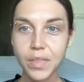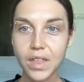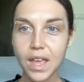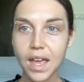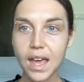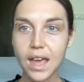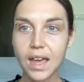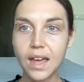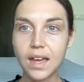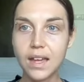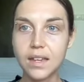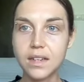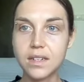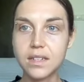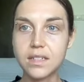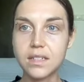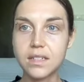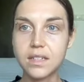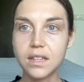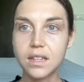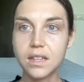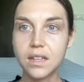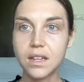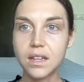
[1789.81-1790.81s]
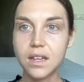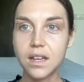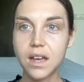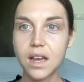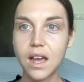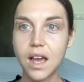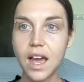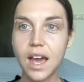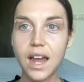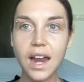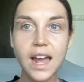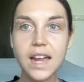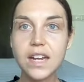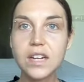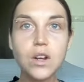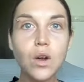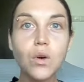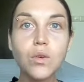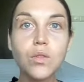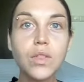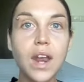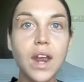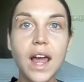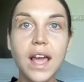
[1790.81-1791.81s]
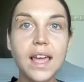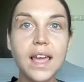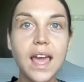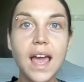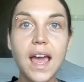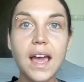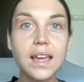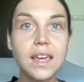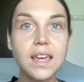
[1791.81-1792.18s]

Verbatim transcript: and and I know that I can't